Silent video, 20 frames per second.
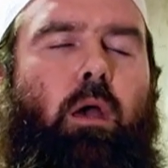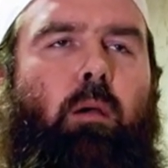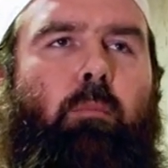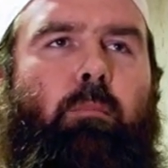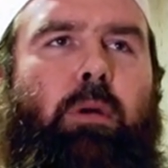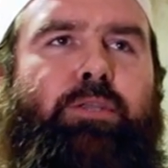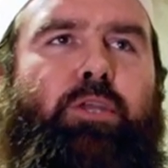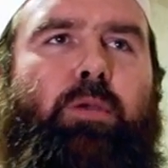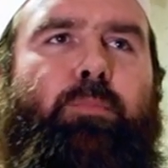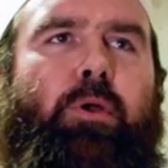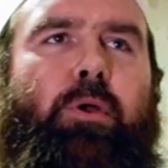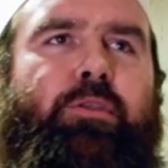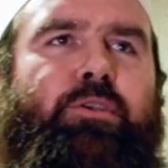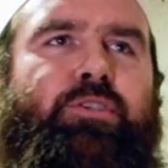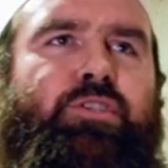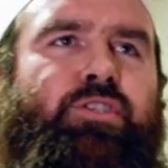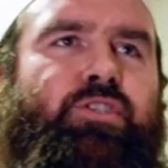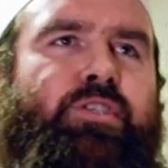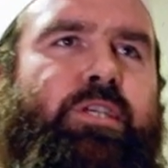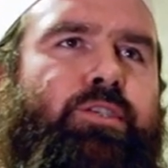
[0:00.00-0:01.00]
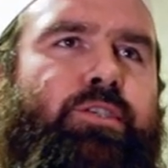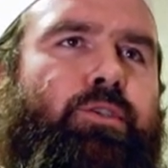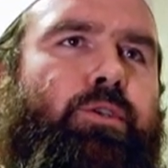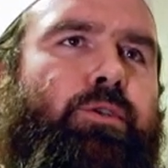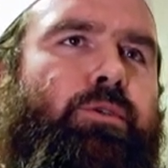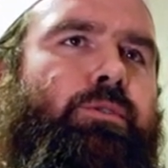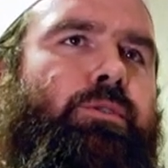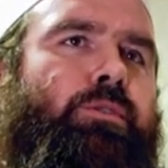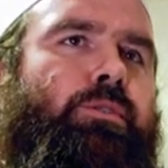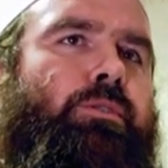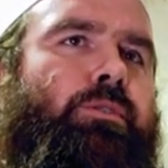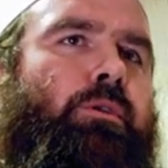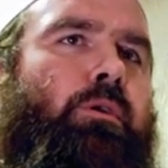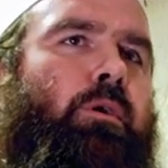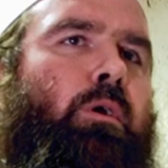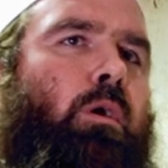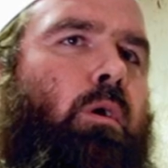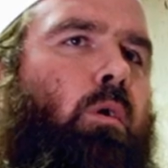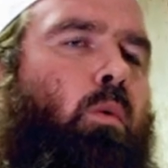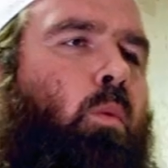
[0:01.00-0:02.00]
My dear brothers and sisters,
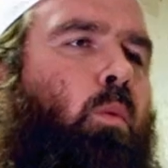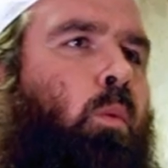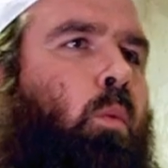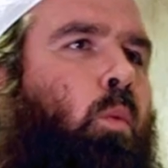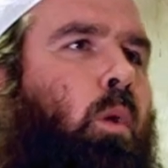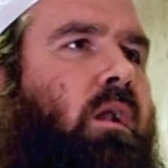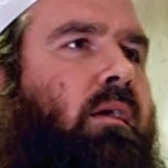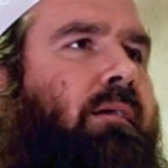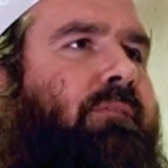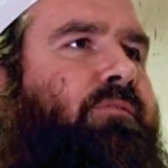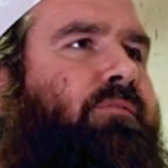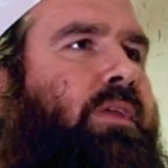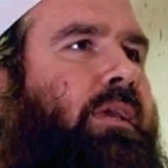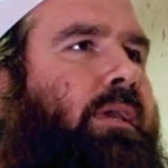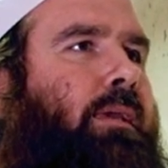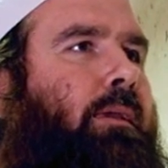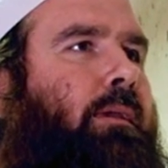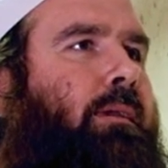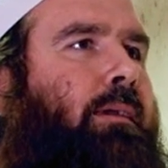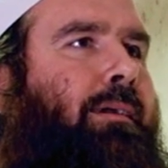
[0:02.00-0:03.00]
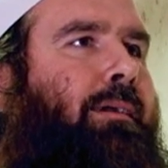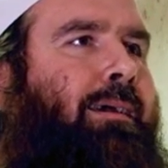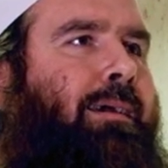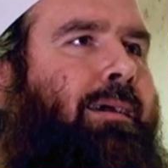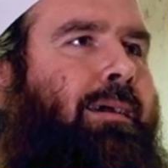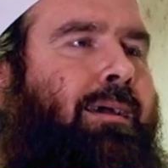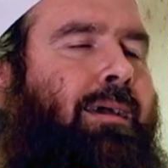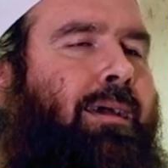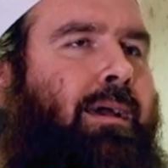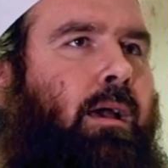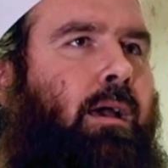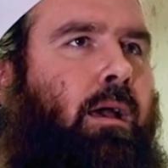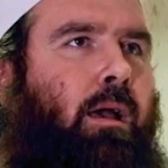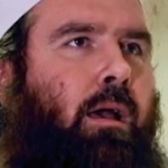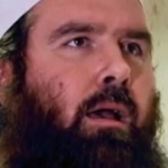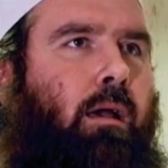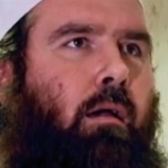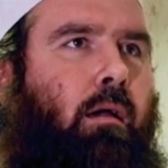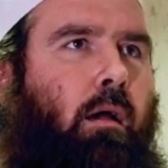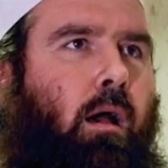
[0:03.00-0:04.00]
one of the
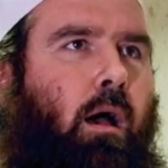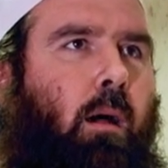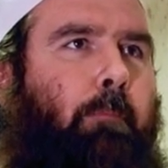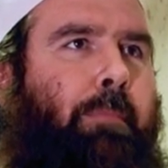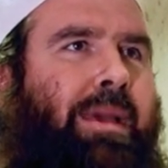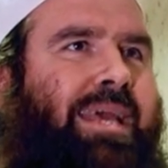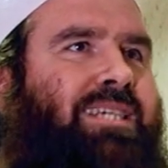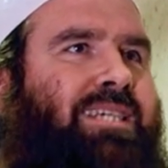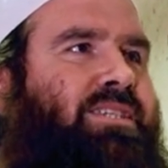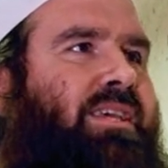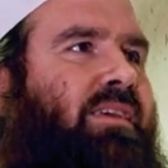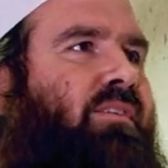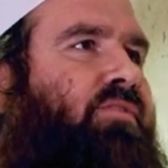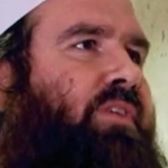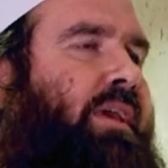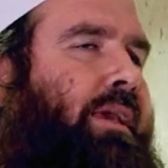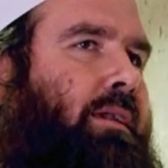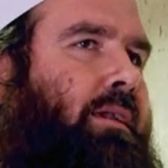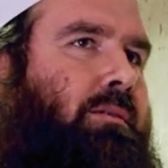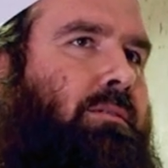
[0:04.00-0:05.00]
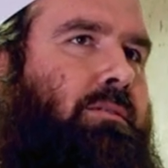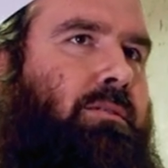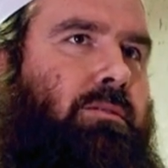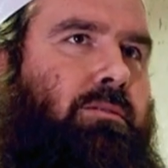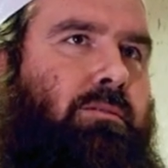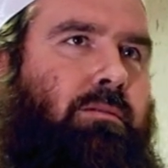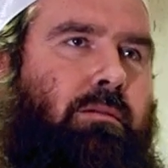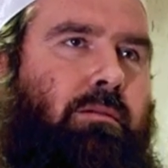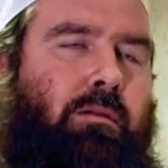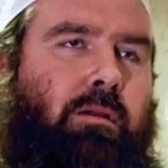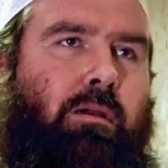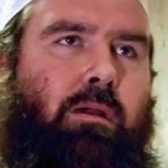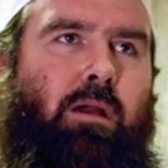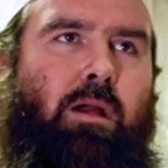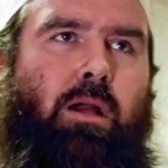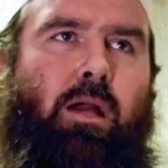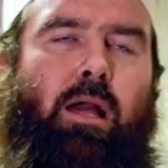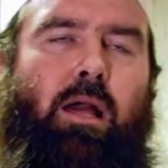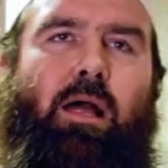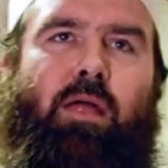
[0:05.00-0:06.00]
amazing things
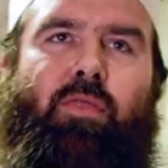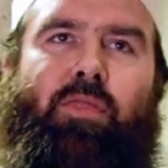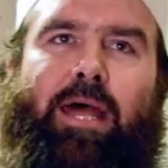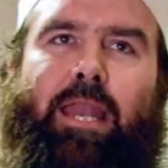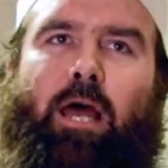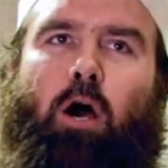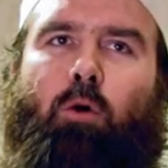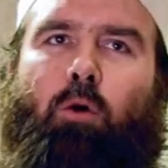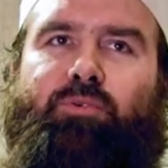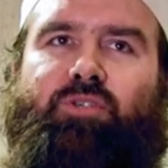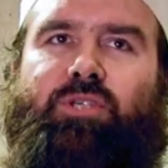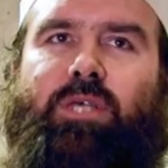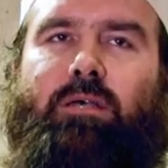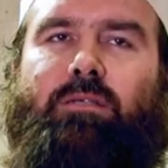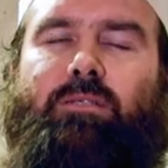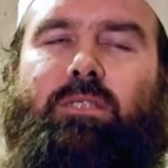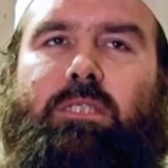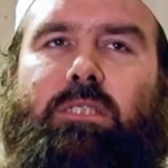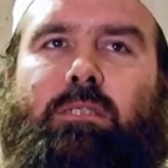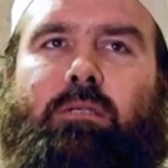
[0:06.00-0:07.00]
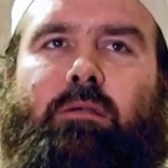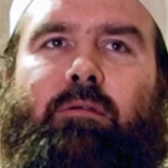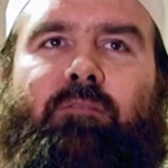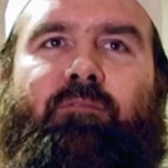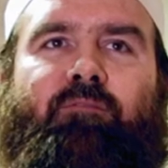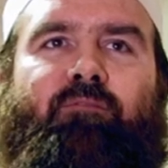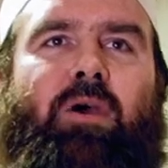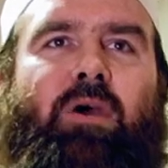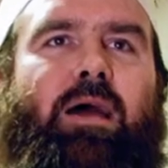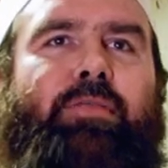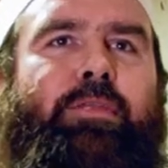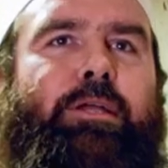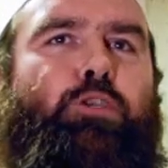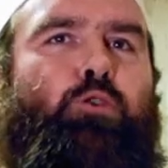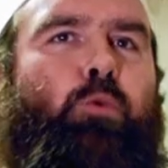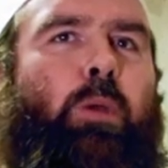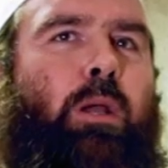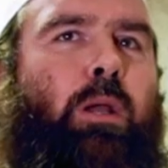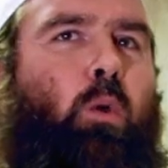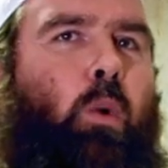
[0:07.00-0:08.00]
that helps us find the
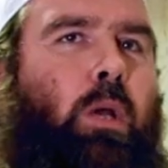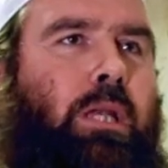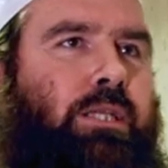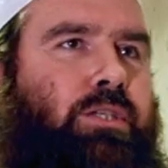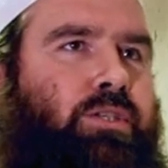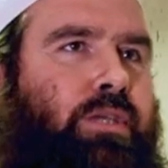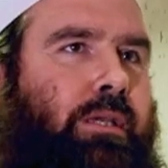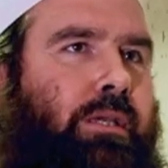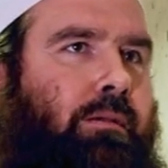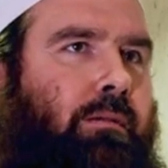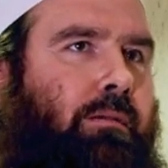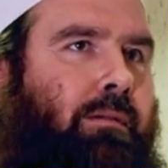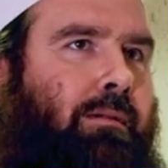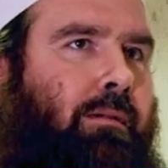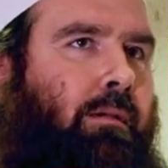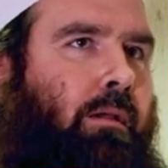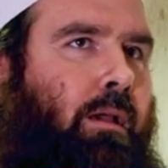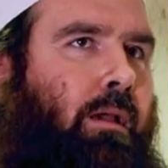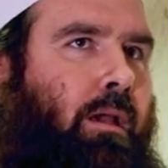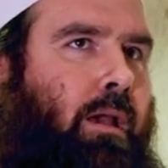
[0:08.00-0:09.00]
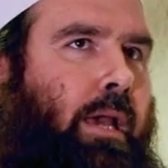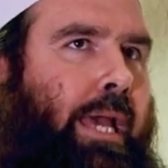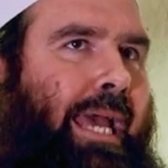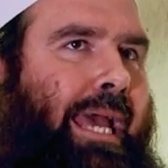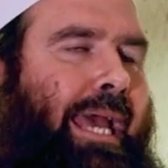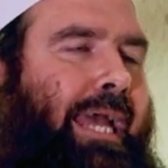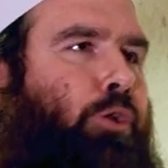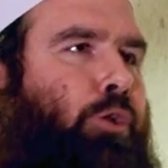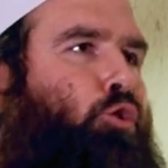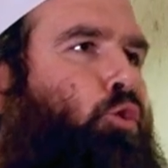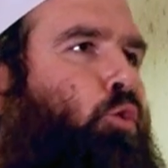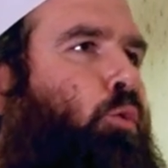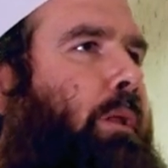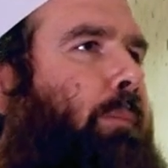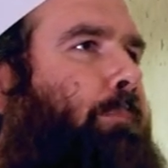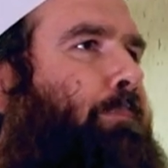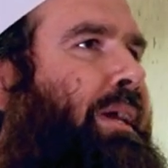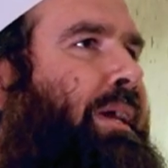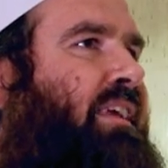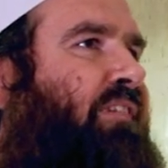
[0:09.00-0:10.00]
tranquility and truly
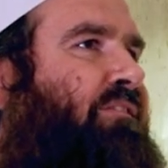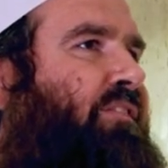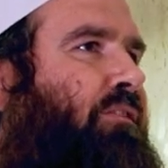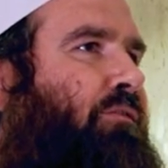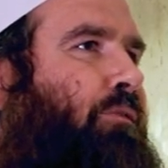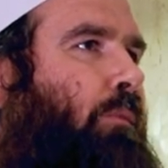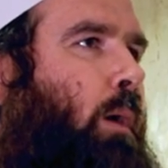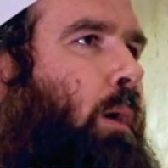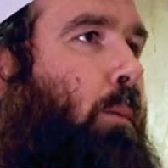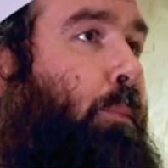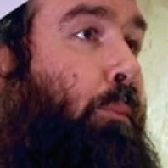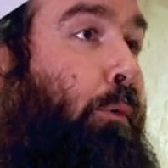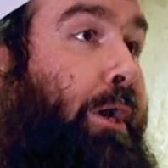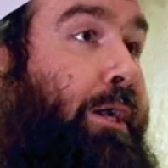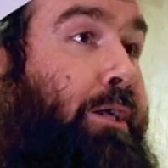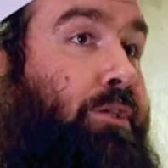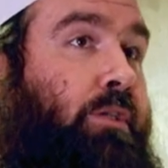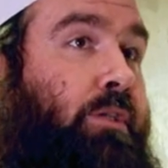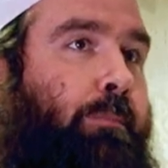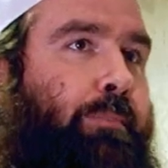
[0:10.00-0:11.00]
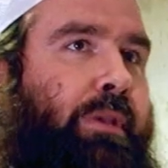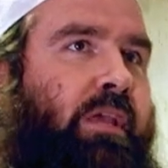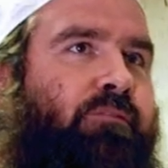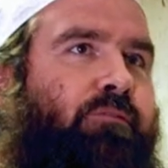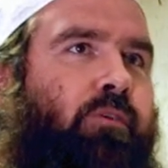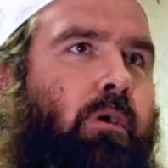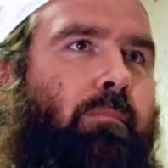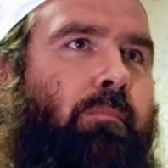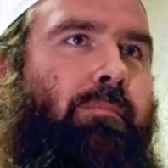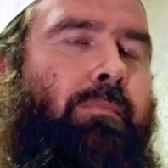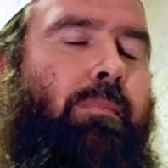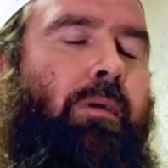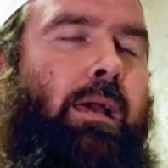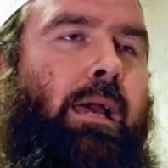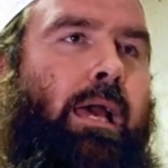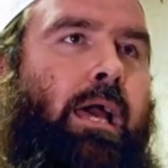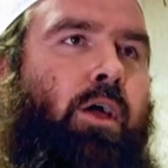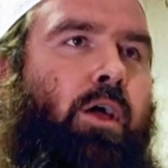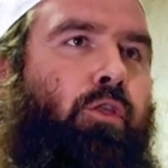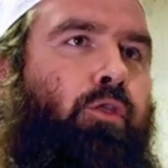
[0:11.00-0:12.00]
benefit from our prayers and be from
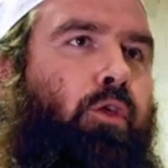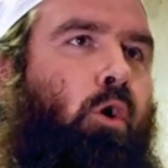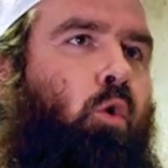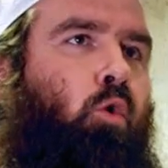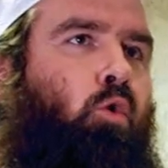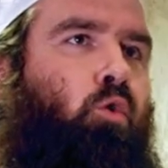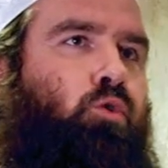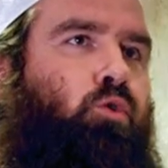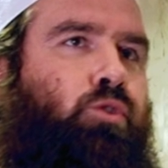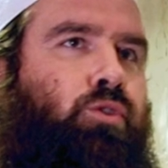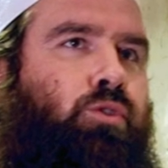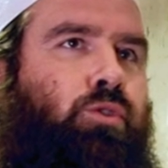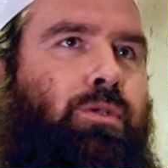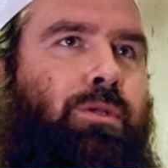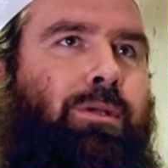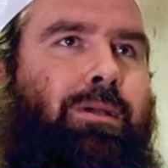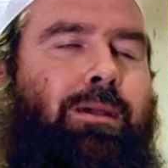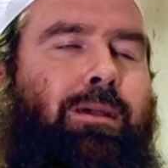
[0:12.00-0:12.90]
those